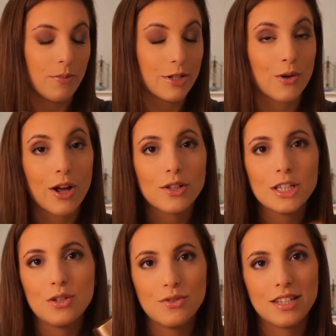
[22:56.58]
So I
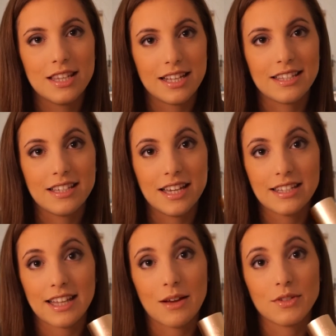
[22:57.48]
only used this the
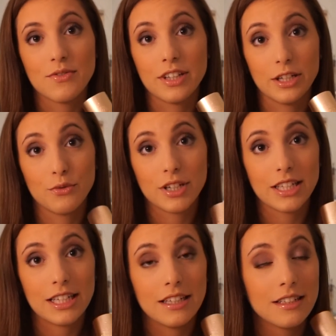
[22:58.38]
days that I was feeling
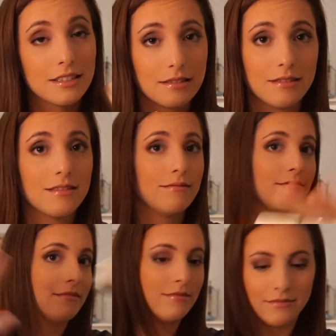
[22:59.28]
really
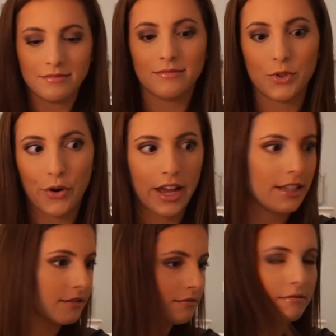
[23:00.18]

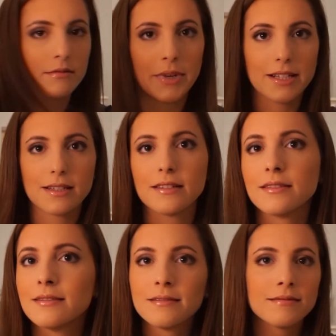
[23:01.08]
great,
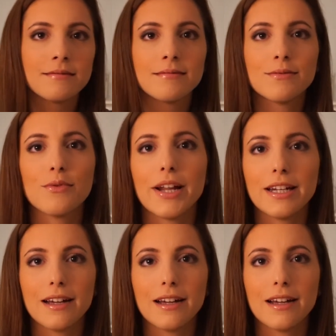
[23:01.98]
amazing, ready